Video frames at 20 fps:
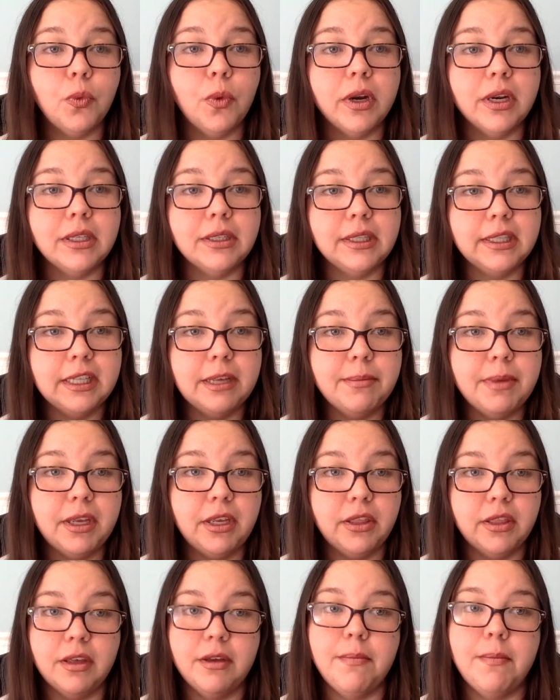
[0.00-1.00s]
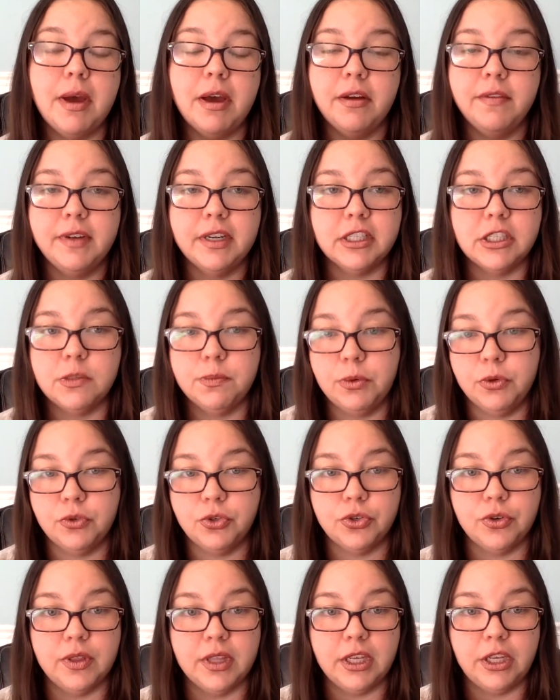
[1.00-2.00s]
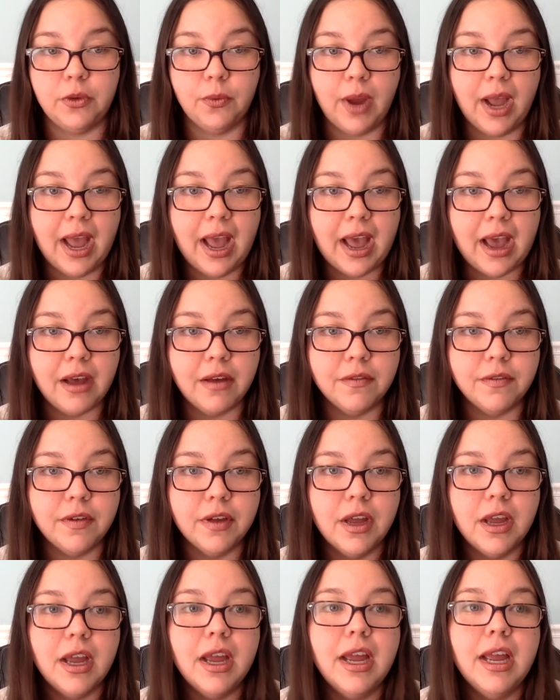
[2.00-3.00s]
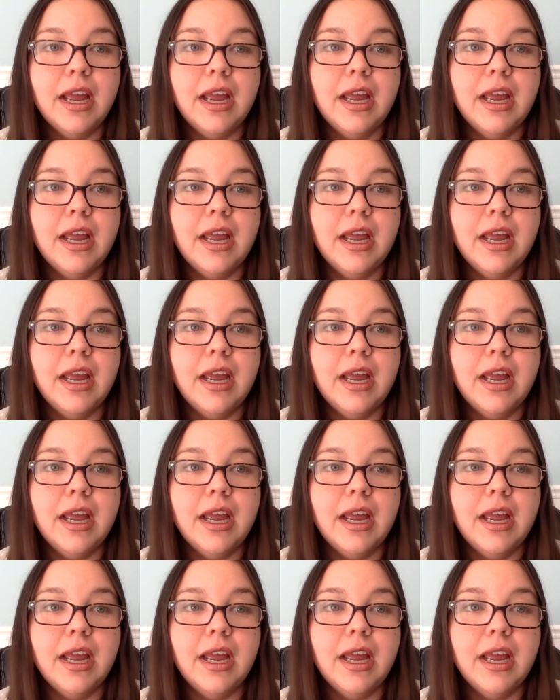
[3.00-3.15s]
you want to limit the amount of exposure that you have.